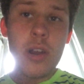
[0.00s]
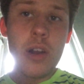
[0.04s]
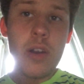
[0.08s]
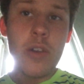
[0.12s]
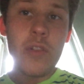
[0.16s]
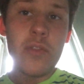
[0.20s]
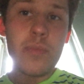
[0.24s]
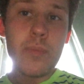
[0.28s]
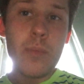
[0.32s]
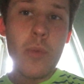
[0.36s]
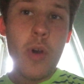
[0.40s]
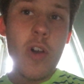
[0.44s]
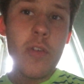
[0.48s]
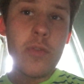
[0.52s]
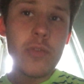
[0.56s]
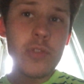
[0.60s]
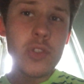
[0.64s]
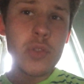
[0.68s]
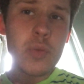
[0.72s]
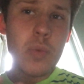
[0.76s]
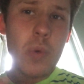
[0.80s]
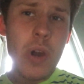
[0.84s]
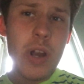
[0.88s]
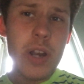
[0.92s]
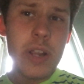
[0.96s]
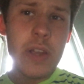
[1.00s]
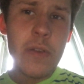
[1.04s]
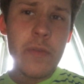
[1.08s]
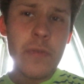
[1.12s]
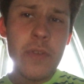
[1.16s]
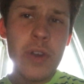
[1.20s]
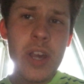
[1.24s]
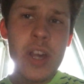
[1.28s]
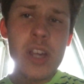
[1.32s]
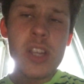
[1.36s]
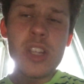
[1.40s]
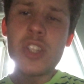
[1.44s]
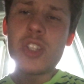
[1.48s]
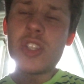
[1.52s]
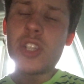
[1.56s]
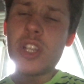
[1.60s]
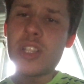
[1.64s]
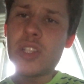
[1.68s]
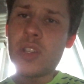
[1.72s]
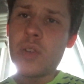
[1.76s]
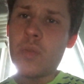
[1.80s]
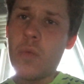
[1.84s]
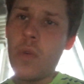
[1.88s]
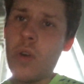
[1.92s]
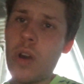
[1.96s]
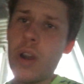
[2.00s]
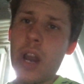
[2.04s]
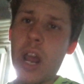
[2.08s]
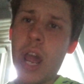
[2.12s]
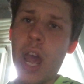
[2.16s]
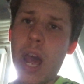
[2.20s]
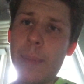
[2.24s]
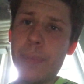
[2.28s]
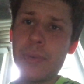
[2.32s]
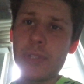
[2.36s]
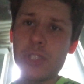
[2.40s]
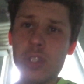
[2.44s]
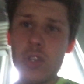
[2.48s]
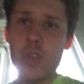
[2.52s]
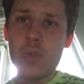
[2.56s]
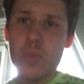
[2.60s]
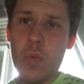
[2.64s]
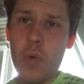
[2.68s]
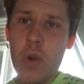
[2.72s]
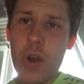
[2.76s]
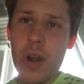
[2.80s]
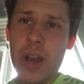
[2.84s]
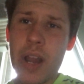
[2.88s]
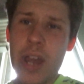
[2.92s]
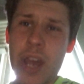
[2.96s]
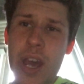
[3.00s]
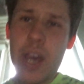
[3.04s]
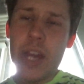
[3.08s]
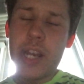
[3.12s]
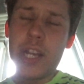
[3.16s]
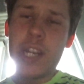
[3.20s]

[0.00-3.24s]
of Marvel's What If, Season 1, Episode 1.